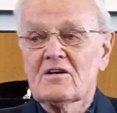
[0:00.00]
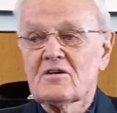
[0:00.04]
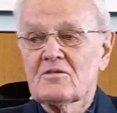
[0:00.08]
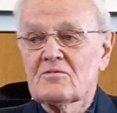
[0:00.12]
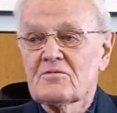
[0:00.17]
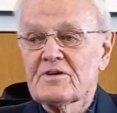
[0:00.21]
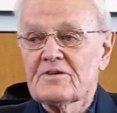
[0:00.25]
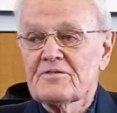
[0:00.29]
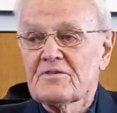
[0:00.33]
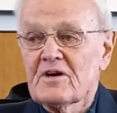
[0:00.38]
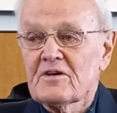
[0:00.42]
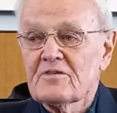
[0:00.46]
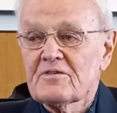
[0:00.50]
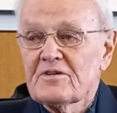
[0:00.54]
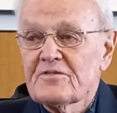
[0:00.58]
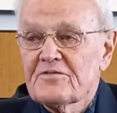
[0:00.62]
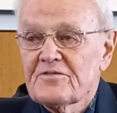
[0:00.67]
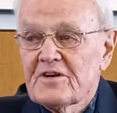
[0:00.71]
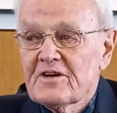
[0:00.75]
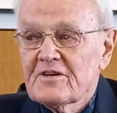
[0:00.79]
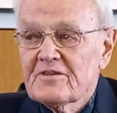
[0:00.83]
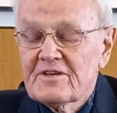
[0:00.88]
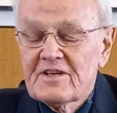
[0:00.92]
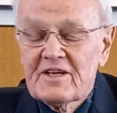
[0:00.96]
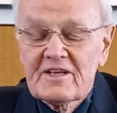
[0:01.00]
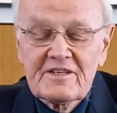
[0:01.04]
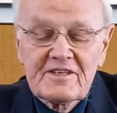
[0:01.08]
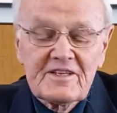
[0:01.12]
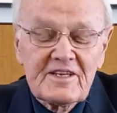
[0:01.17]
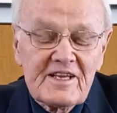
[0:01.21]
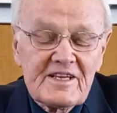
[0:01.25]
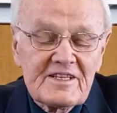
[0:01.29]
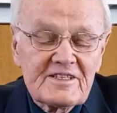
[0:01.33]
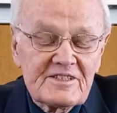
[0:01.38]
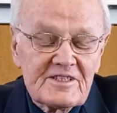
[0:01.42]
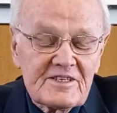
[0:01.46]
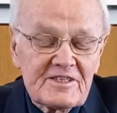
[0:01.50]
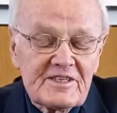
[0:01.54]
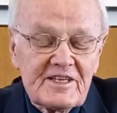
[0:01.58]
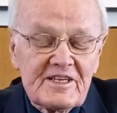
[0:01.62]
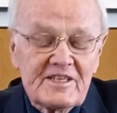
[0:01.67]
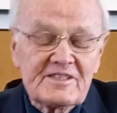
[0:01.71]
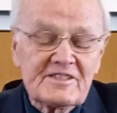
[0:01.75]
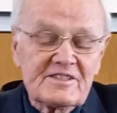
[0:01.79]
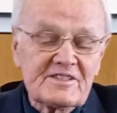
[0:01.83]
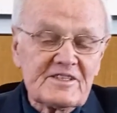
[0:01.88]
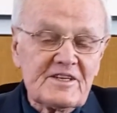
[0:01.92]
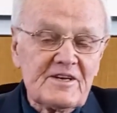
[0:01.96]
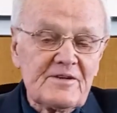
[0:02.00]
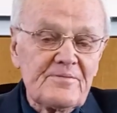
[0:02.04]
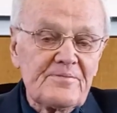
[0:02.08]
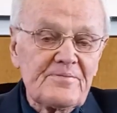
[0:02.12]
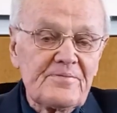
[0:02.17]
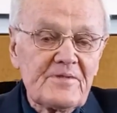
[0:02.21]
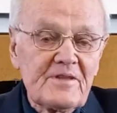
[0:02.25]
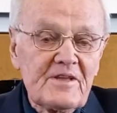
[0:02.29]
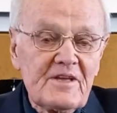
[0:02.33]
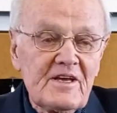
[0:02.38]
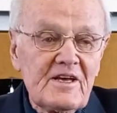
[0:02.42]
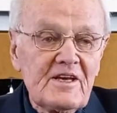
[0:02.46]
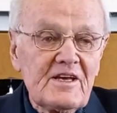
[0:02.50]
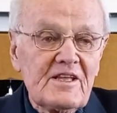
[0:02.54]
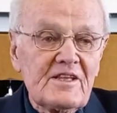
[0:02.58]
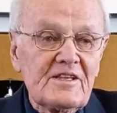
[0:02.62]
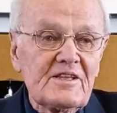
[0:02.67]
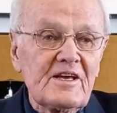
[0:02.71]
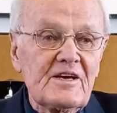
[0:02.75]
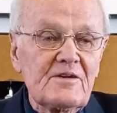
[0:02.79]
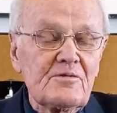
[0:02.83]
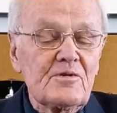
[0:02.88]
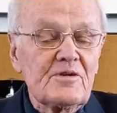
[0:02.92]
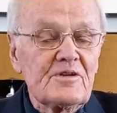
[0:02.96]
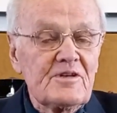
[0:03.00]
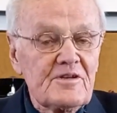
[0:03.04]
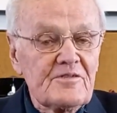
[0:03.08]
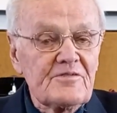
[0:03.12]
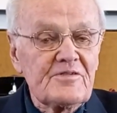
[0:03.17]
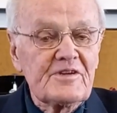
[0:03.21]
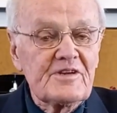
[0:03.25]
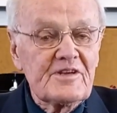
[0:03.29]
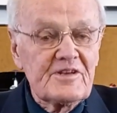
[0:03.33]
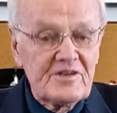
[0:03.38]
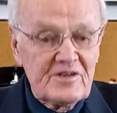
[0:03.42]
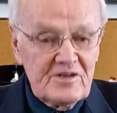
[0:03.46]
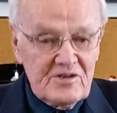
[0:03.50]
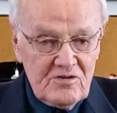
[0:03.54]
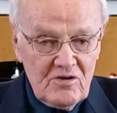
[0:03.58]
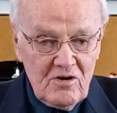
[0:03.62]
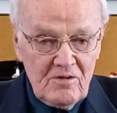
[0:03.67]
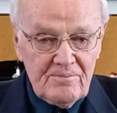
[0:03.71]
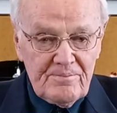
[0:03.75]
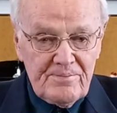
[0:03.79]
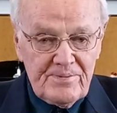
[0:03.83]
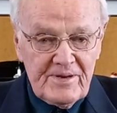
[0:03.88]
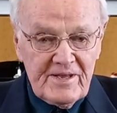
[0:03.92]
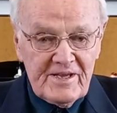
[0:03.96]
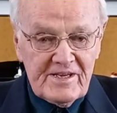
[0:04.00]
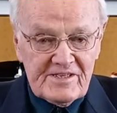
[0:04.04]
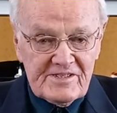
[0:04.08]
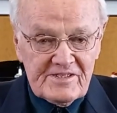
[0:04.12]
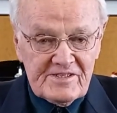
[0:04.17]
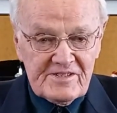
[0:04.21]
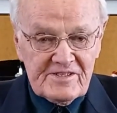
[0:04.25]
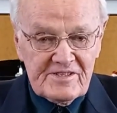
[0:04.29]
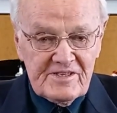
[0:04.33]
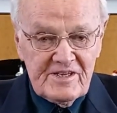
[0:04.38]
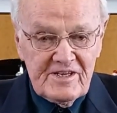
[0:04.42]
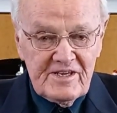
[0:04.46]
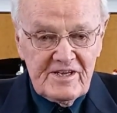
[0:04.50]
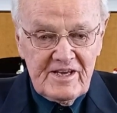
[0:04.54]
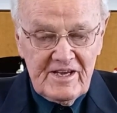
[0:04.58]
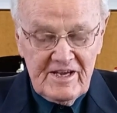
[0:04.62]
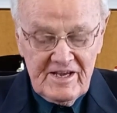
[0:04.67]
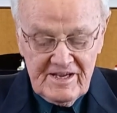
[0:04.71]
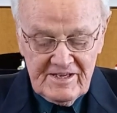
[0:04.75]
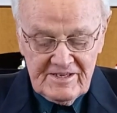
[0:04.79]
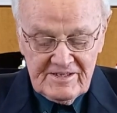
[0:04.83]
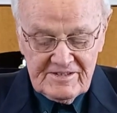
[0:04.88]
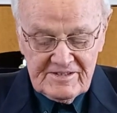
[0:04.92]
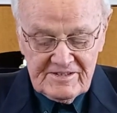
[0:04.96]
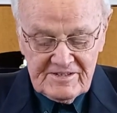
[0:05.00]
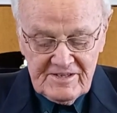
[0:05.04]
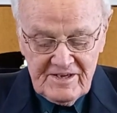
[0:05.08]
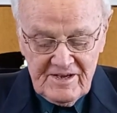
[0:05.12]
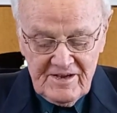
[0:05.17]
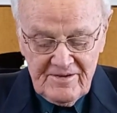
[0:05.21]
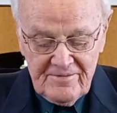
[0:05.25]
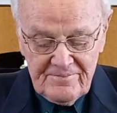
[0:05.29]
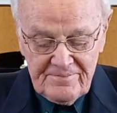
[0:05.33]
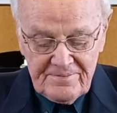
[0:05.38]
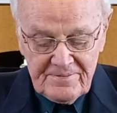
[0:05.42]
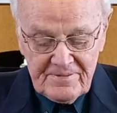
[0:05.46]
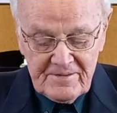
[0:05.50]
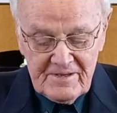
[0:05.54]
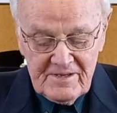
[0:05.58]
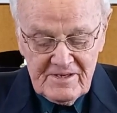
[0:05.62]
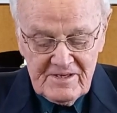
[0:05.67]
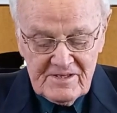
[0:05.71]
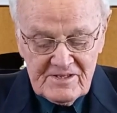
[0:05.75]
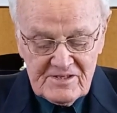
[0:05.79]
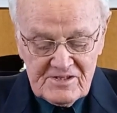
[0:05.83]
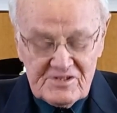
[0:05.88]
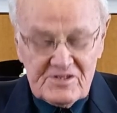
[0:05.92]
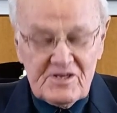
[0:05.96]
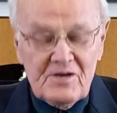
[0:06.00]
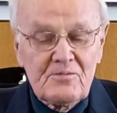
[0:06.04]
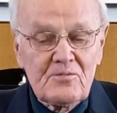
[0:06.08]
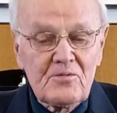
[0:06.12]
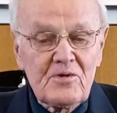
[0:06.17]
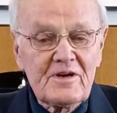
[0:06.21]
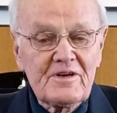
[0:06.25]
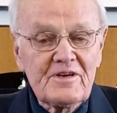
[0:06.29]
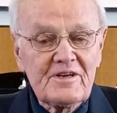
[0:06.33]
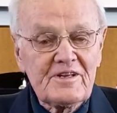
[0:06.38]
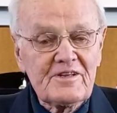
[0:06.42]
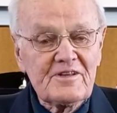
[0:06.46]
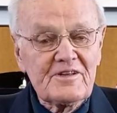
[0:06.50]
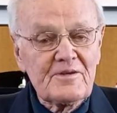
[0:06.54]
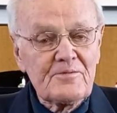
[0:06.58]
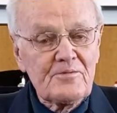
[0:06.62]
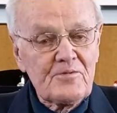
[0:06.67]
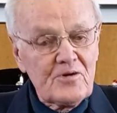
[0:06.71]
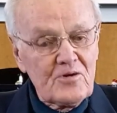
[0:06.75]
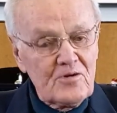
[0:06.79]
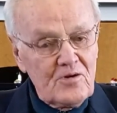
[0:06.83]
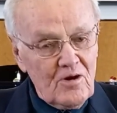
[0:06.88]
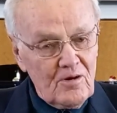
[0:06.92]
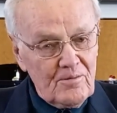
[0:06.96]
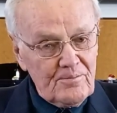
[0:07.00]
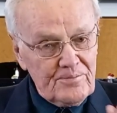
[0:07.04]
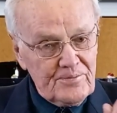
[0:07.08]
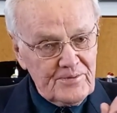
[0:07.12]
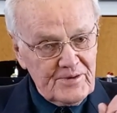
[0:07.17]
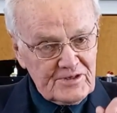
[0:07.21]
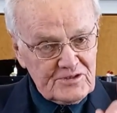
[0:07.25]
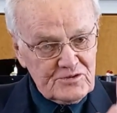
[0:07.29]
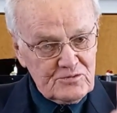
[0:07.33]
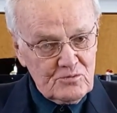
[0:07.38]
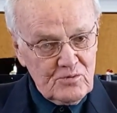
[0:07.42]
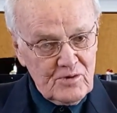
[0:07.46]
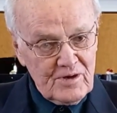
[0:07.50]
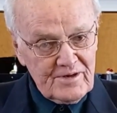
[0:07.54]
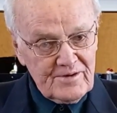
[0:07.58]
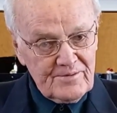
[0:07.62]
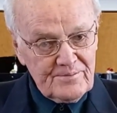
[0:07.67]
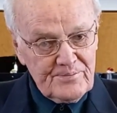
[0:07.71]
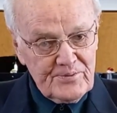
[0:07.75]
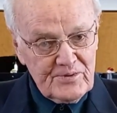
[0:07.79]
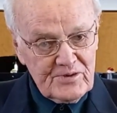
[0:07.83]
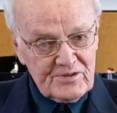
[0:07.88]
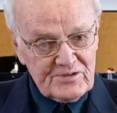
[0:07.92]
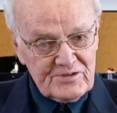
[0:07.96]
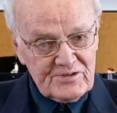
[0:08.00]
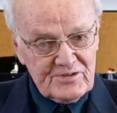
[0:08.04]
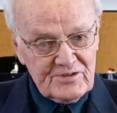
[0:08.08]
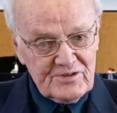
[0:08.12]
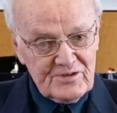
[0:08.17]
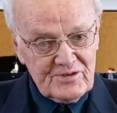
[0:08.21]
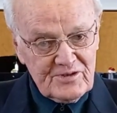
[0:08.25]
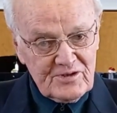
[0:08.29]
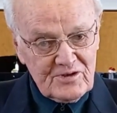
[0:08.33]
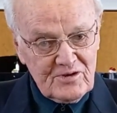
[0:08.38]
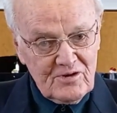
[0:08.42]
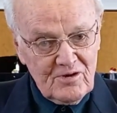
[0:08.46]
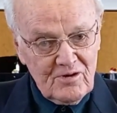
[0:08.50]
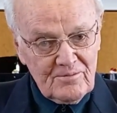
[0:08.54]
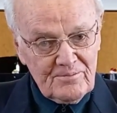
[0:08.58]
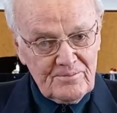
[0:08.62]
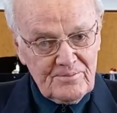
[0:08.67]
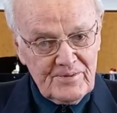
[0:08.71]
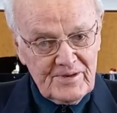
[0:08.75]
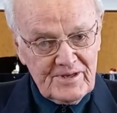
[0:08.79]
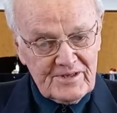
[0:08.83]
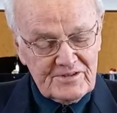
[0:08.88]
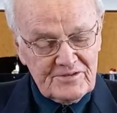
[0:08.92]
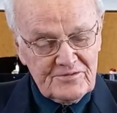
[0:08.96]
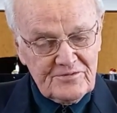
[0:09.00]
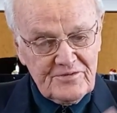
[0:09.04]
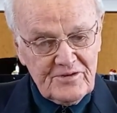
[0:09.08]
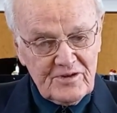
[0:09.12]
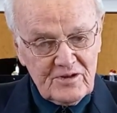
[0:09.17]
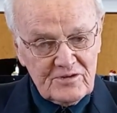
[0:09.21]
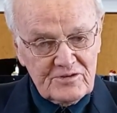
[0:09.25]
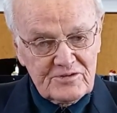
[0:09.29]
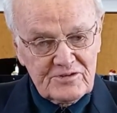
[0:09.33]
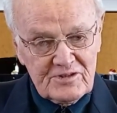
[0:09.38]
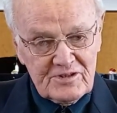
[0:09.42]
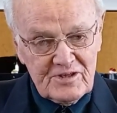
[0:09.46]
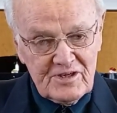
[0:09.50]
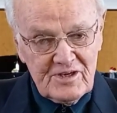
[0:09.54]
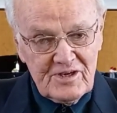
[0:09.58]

we've only found out later that they were living in a complex, and someone in the complex, one person in the complex, felt